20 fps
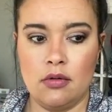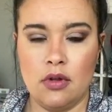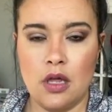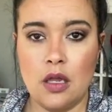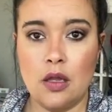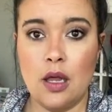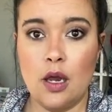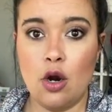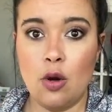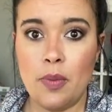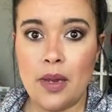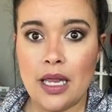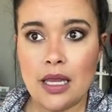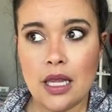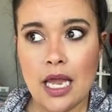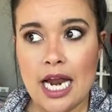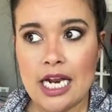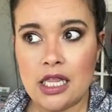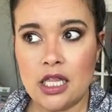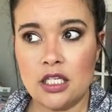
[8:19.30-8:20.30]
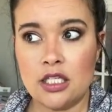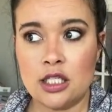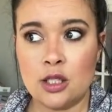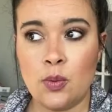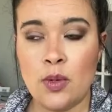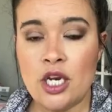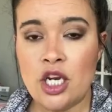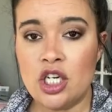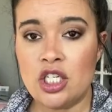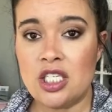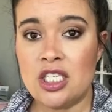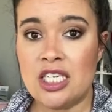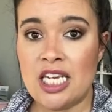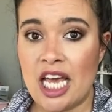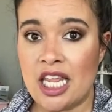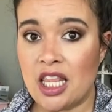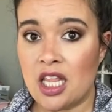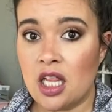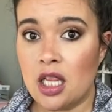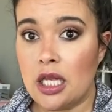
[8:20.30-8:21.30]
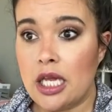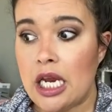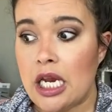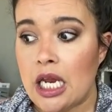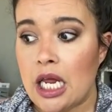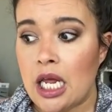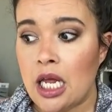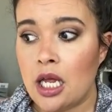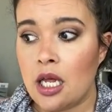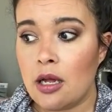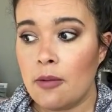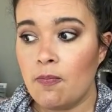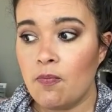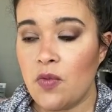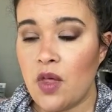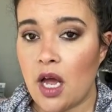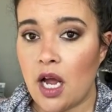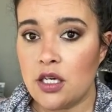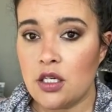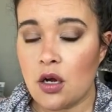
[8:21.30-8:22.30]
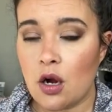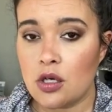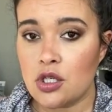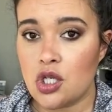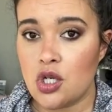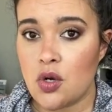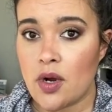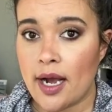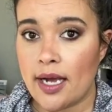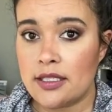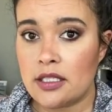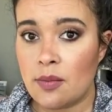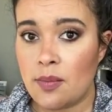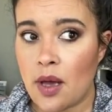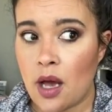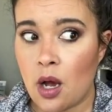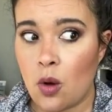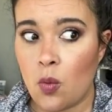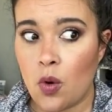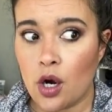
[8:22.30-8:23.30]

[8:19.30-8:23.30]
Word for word: a little bit like the Swedish death cleaning that I talked to you guys about,